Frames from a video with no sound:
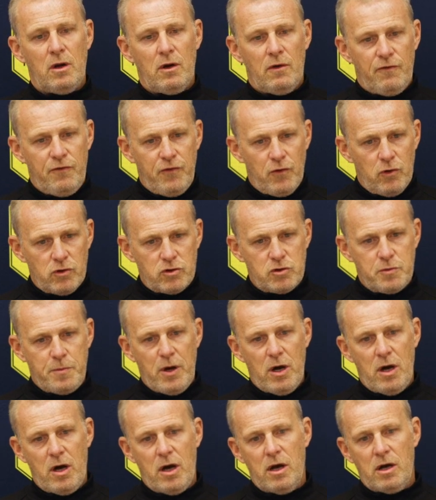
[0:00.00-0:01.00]

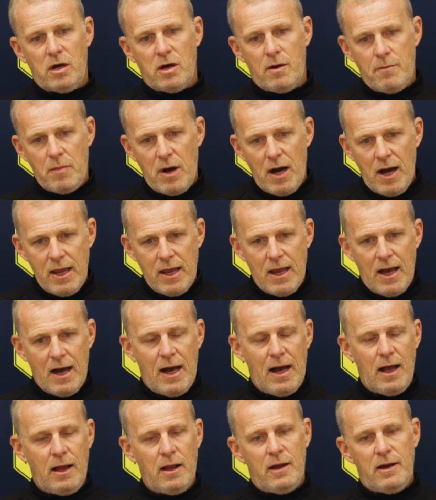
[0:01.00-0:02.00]
Forsberg,
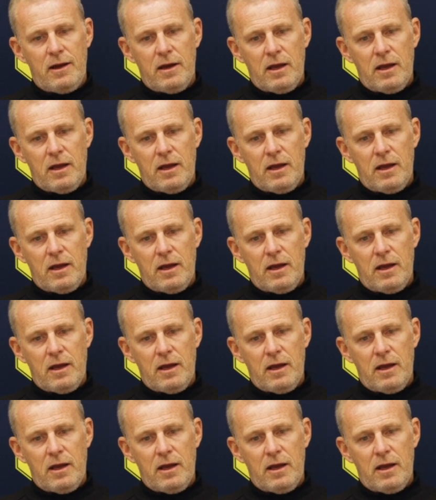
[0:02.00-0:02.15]
Amaya,